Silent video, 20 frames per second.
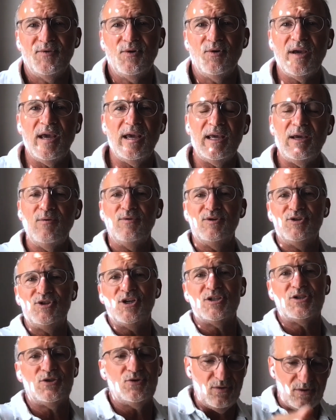Okay. He
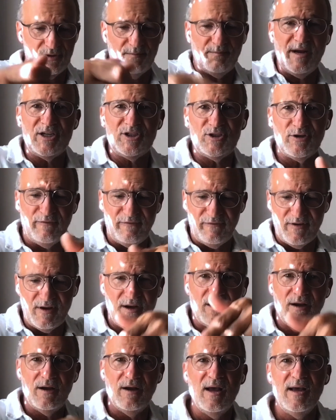just took a bunch of
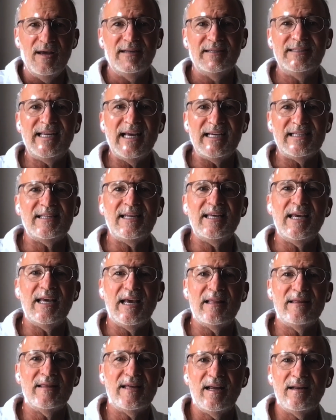uh,
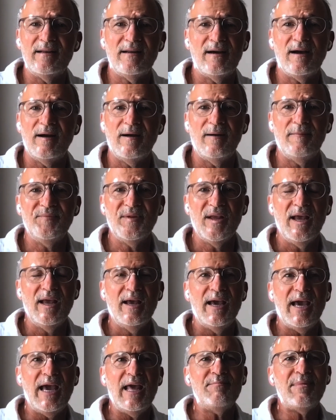testing and then, uh,
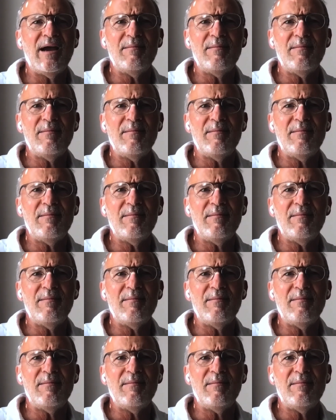and